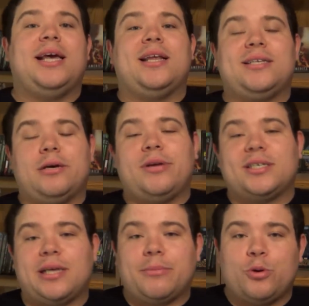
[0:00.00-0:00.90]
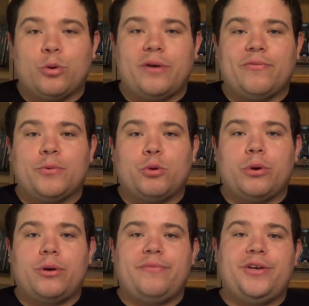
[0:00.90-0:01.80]
And until next time, Corey from
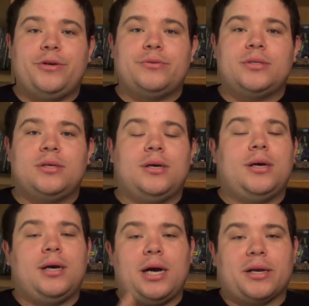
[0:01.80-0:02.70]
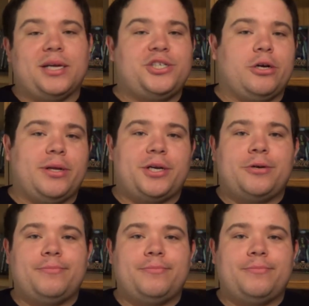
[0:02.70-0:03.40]
Corey Reviews. I'll catch y'all later.